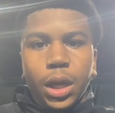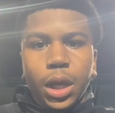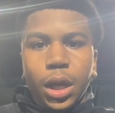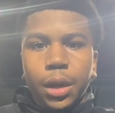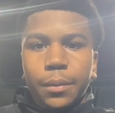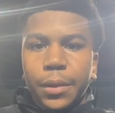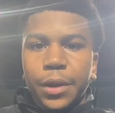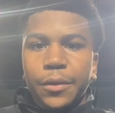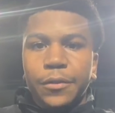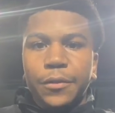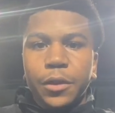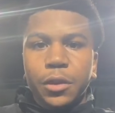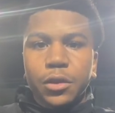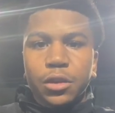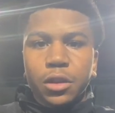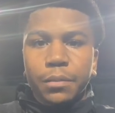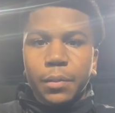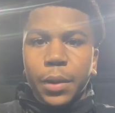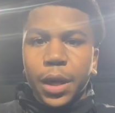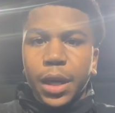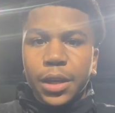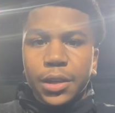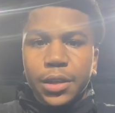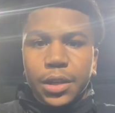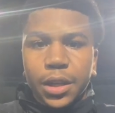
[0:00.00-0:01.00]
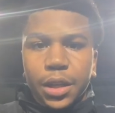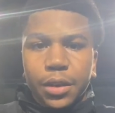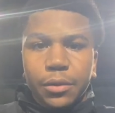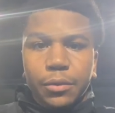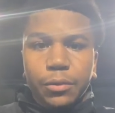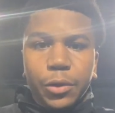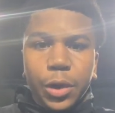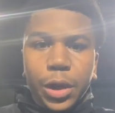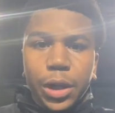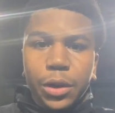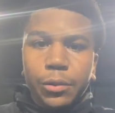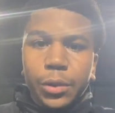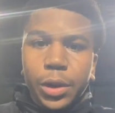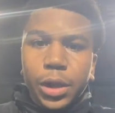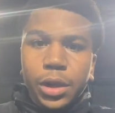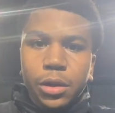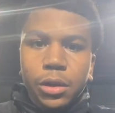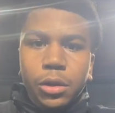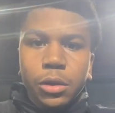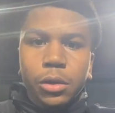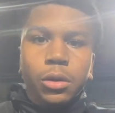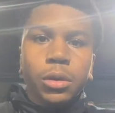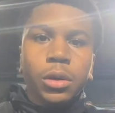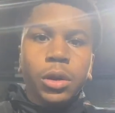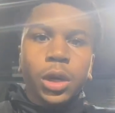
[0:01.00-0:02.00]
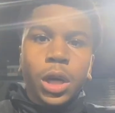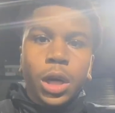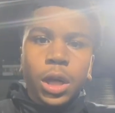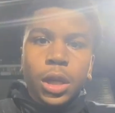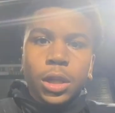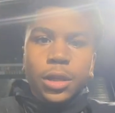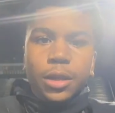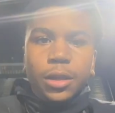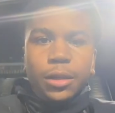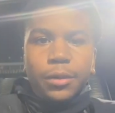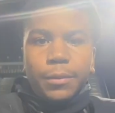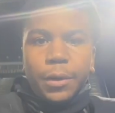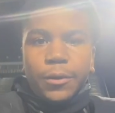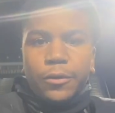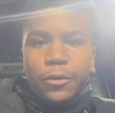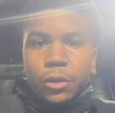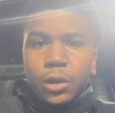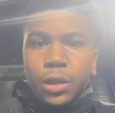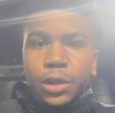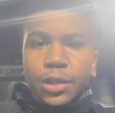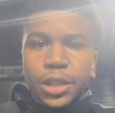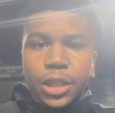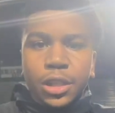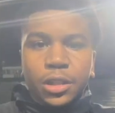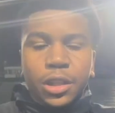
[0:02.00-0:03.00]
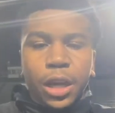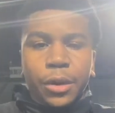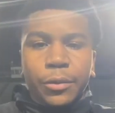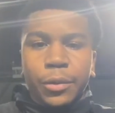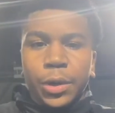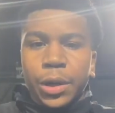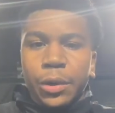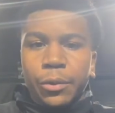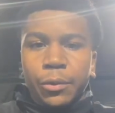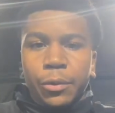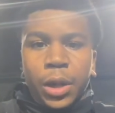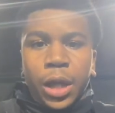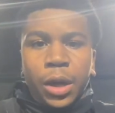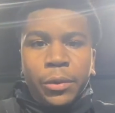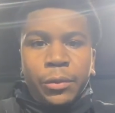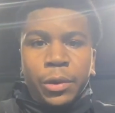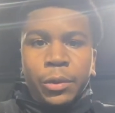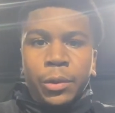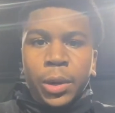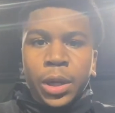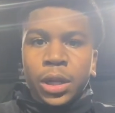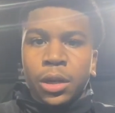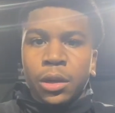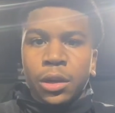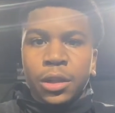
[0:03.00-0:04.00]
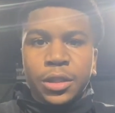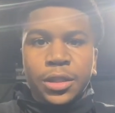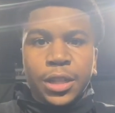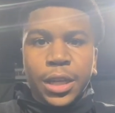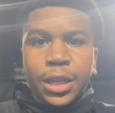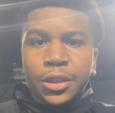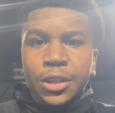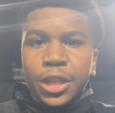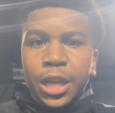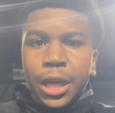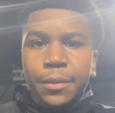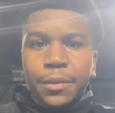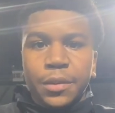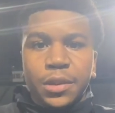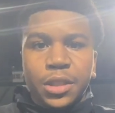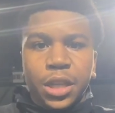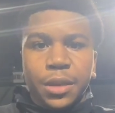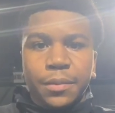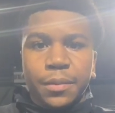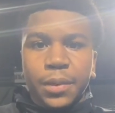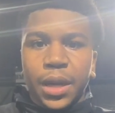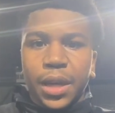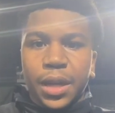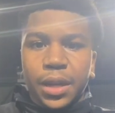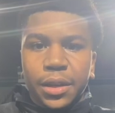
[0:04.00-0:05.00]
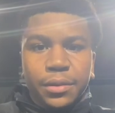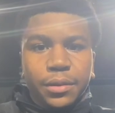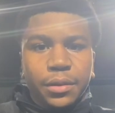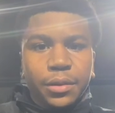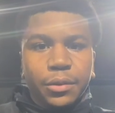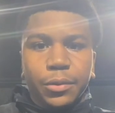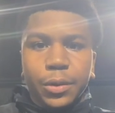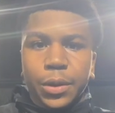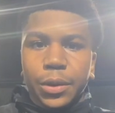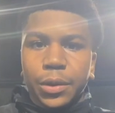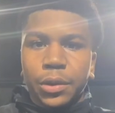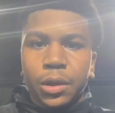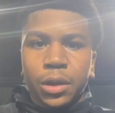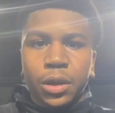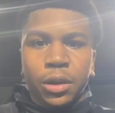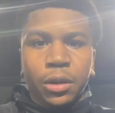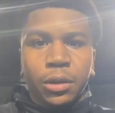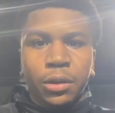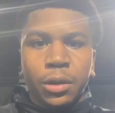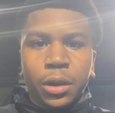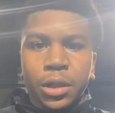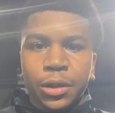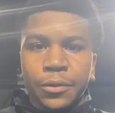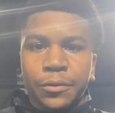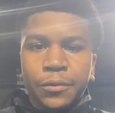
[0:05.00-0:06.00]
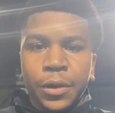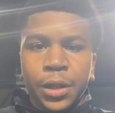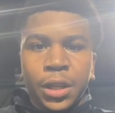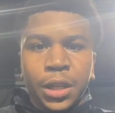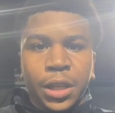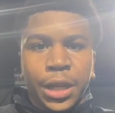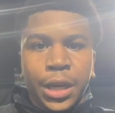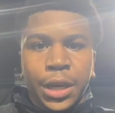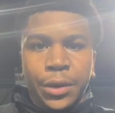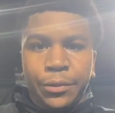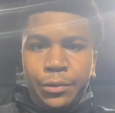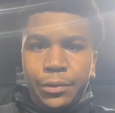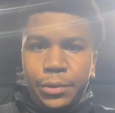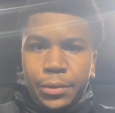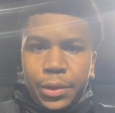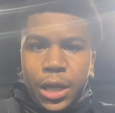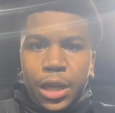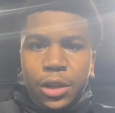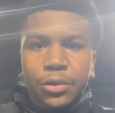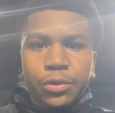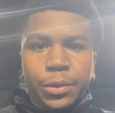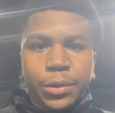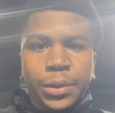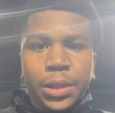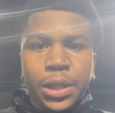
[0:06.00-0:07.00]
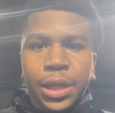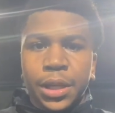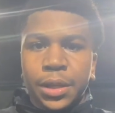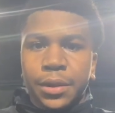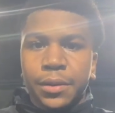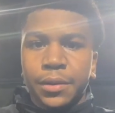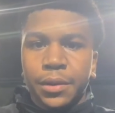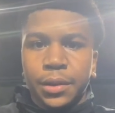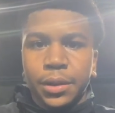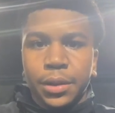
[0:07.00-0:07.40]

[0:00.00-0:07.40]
I mean, it feels amazing. We knew before the season that we wanted to go to state championship and we were going to go undefeated, and that's what we did.